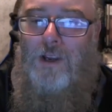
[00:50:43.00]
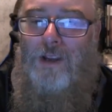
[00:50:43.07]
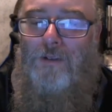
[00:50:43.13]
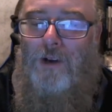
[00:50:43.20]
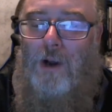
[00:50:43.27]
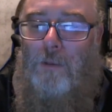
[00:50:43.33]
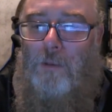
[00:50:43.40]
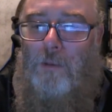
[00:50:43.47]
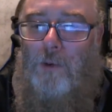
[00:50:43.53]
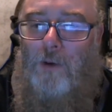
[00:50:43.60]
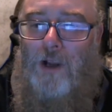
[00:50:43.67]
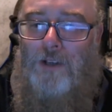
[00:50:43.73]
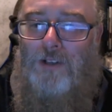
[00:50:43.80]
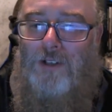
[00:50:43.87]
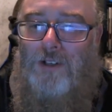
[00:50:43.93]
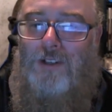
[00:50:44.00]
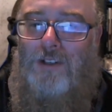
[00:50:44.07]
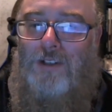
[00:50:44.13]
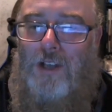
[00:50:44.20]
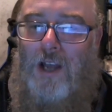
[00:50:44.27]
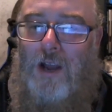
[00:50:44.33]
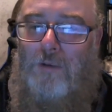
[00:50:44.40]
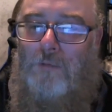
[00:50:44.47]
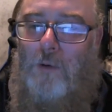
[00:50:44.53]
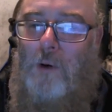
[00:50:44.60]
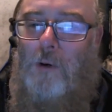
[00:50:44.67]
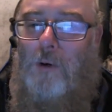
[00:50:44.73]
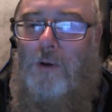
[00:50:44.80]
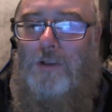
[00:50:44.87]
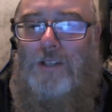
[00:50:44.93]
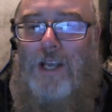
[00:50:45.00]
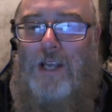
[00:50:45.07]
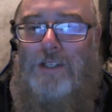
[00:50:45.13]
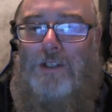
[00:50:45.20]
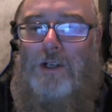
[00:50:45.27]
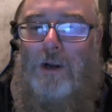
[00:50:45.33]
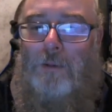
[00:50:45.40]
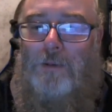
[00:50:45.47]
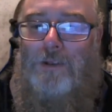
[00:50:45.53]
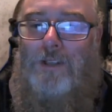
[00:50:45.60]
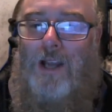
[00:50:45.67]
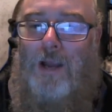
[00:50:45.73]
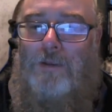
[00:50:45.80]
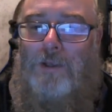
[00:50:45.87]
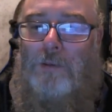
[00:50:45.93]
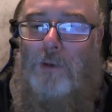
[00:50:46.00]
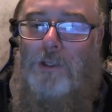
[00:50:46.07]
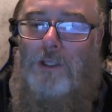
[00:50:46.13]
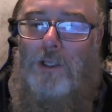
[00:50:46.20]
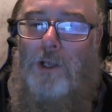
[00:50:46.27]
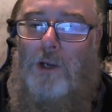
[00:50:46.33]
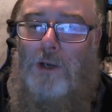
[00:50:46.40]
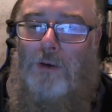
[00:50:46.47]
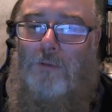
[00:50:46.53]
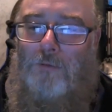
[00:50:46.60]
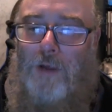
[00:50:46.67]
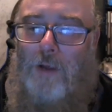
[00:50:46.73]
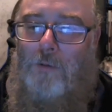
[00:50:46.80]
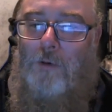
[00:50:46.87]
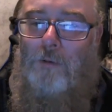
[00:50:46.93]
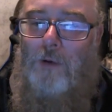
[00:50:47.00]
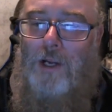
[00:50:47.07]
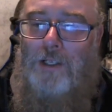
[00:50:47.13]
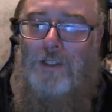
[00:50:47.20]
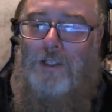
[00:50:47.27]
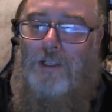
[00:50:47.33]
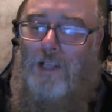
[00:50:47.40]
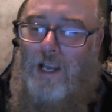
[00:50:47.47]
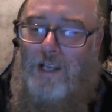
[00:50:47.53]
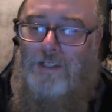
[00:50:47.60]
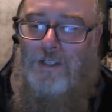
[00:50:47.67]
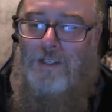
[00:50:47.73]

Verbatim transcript: have a couple questions. Uh, Fergal has asked a couple times. He wants to know your favorite race class